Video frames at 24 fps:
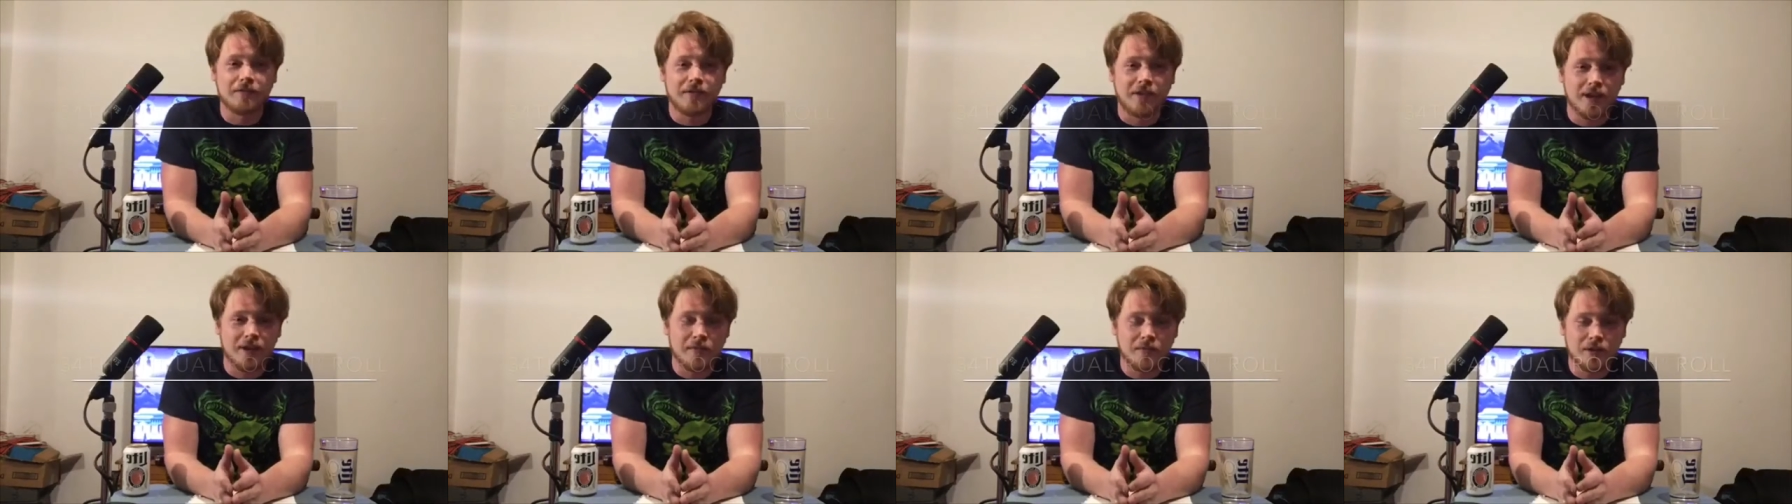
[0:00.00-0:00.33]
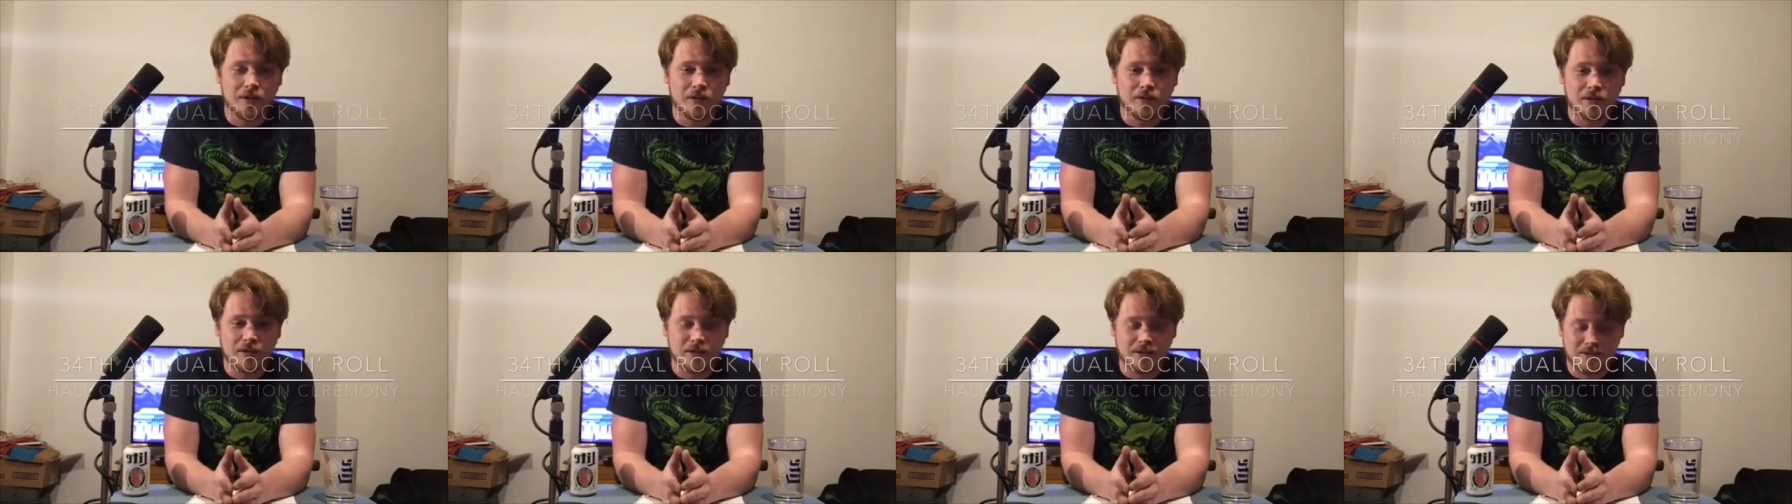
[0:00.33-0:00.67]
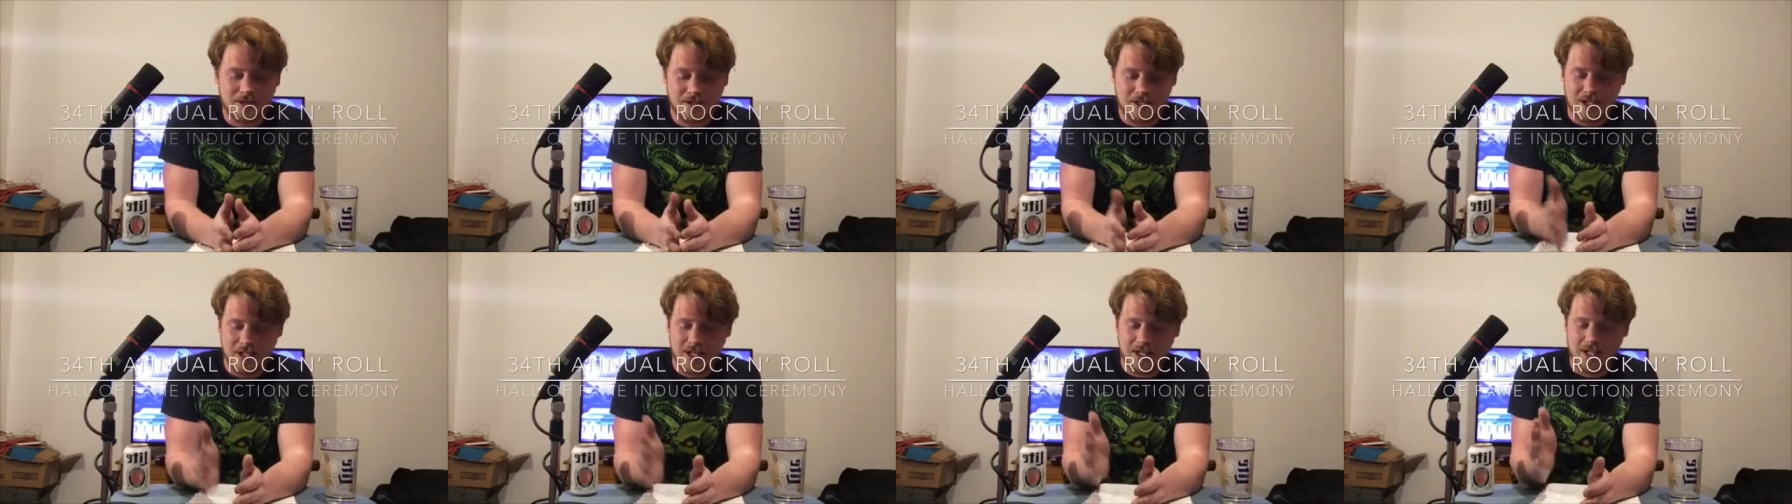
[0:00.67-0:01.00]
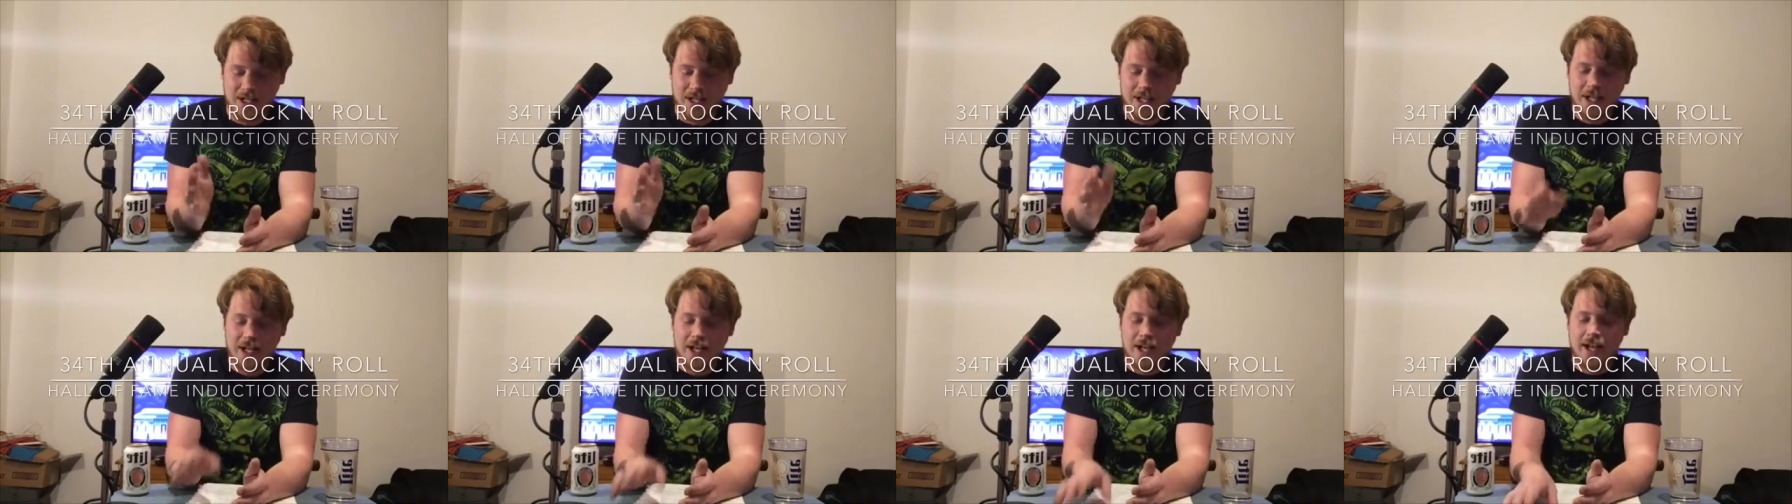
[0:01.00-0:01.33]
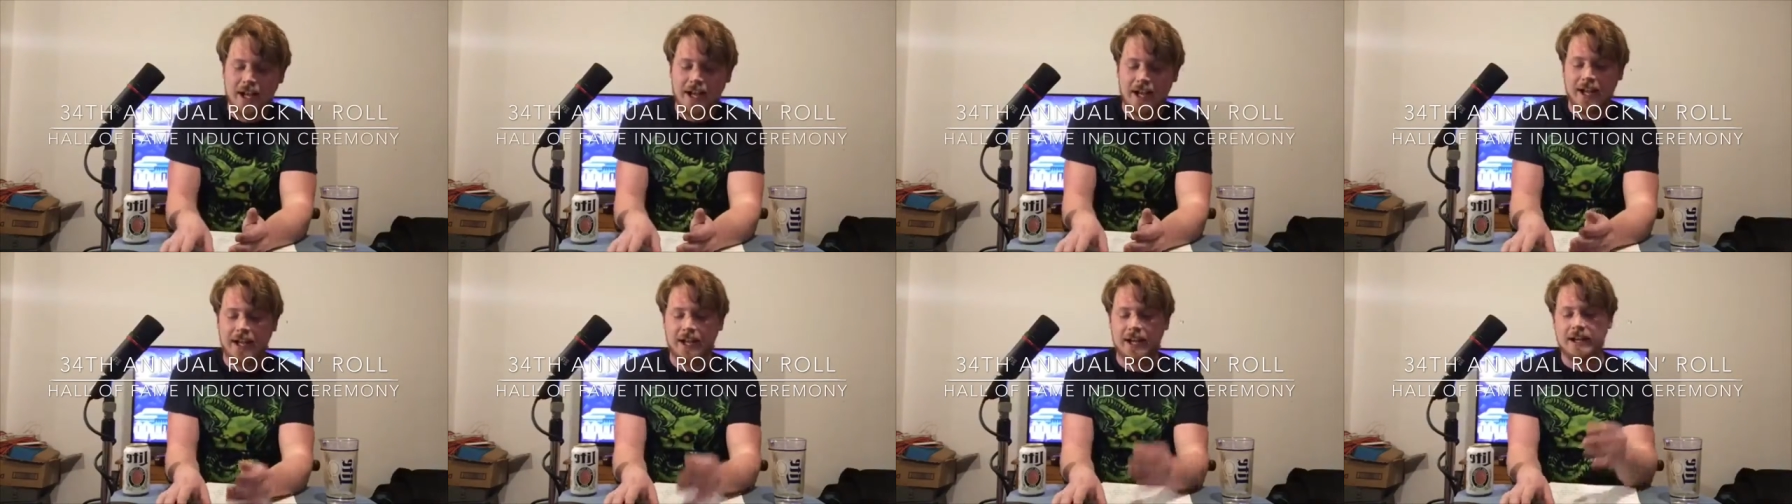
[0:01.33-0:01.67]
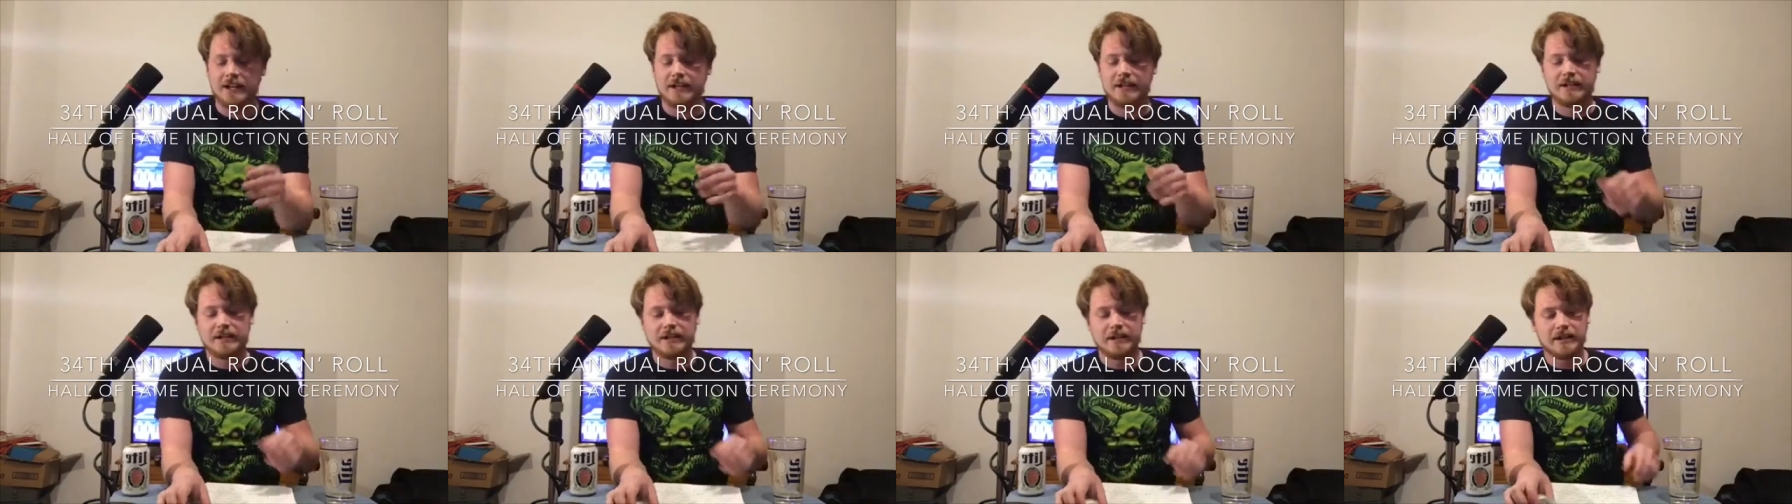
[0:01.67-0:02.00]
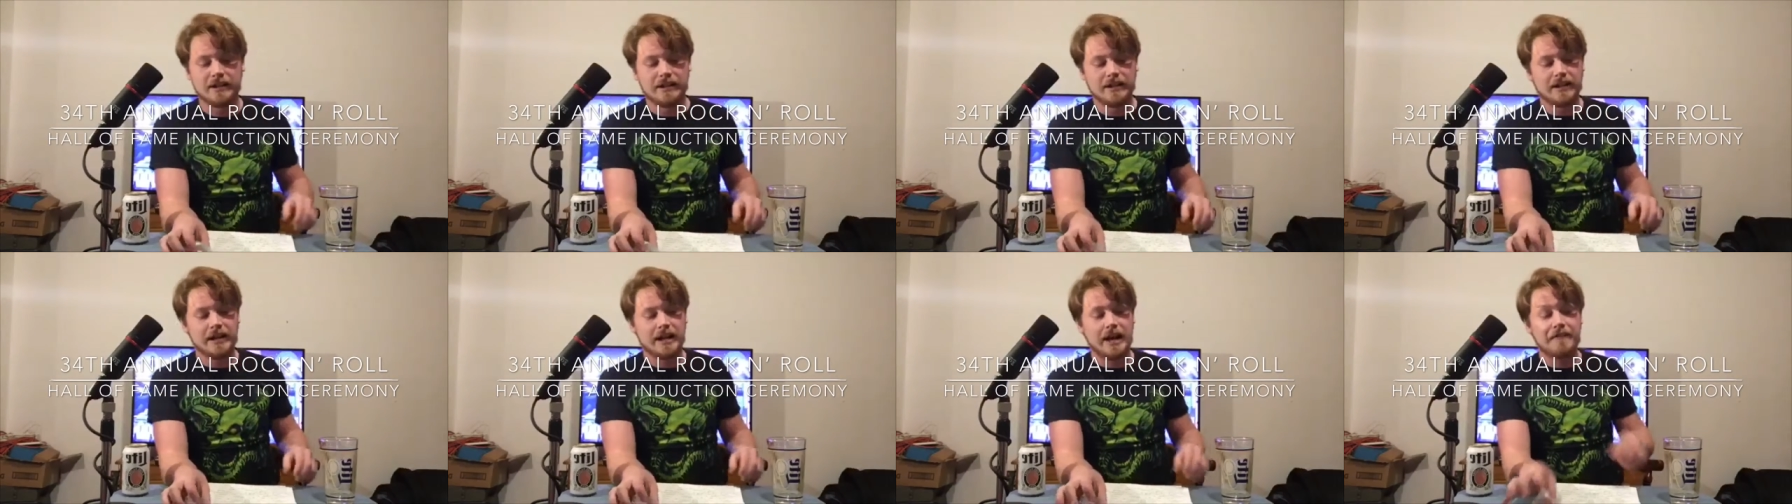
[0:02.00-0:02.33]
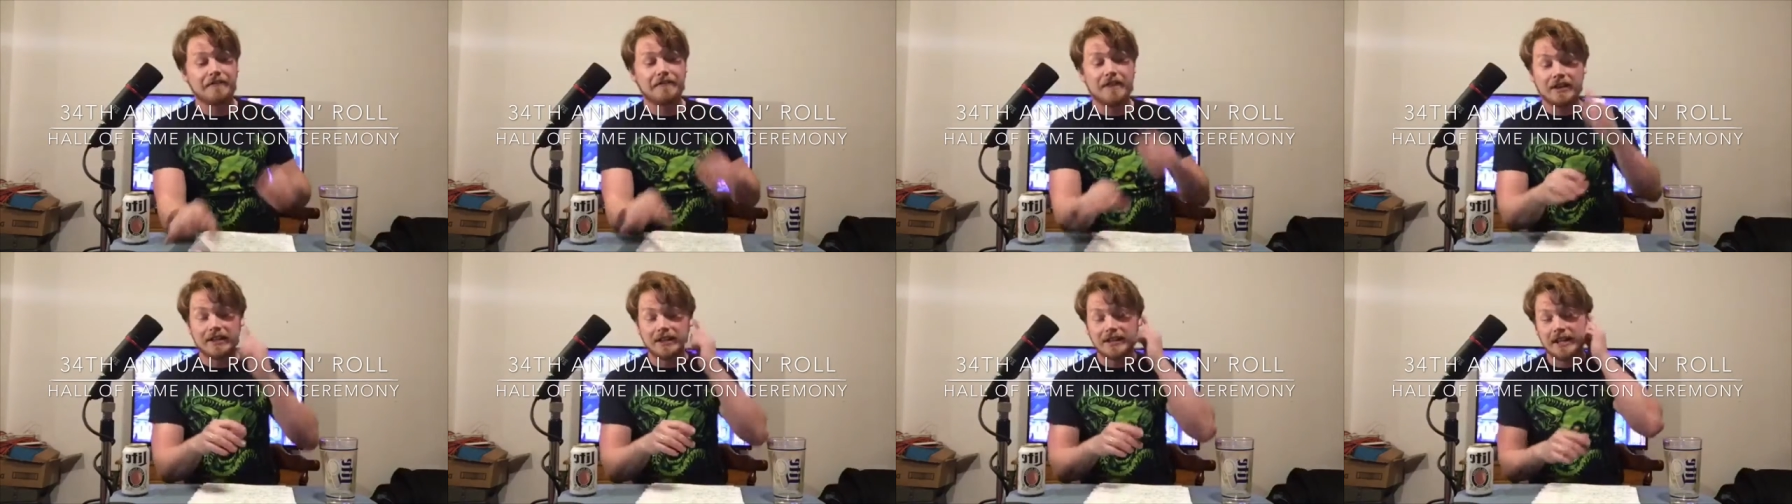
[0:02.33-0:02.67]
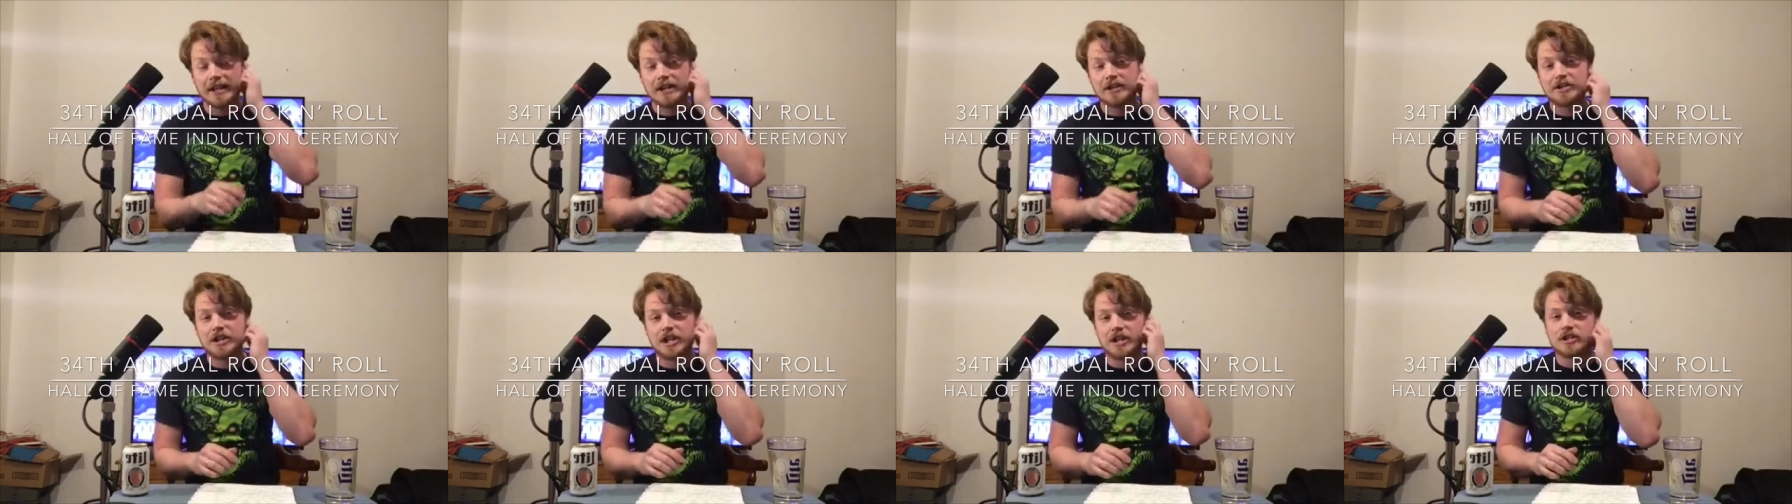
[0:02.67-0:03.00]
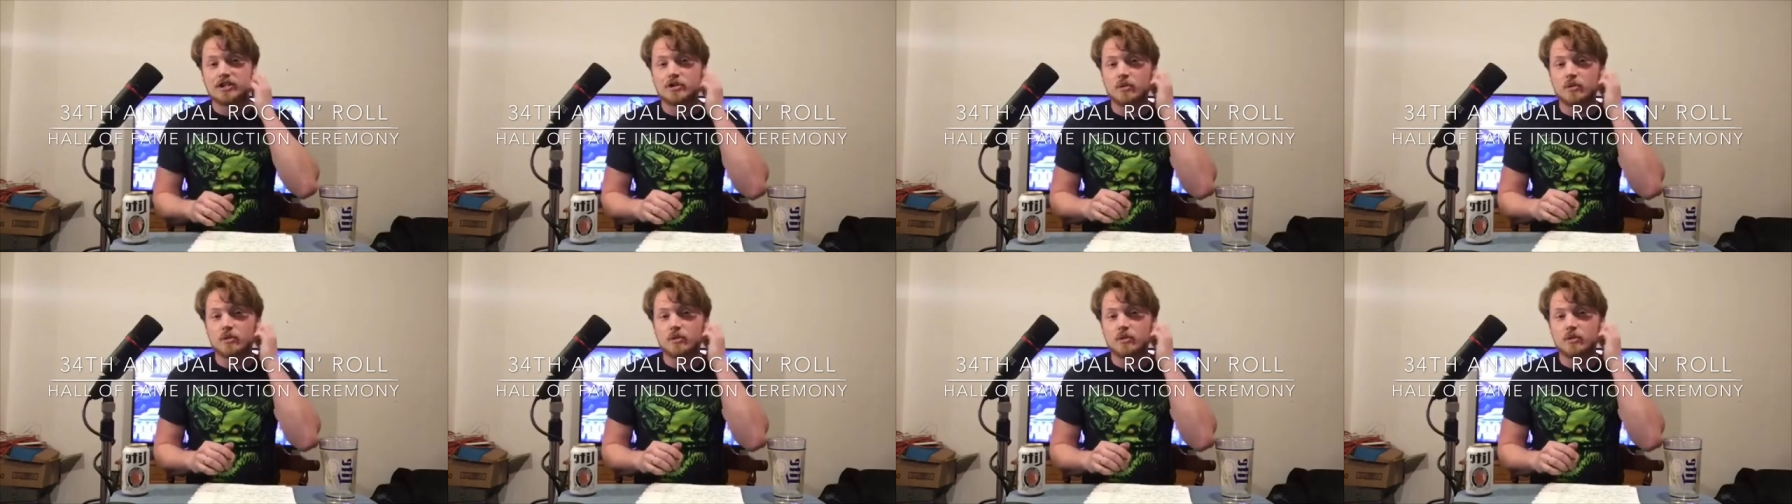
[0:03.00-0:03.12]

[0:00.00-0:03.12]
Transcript: Fame going on tonight. And I finally got a chance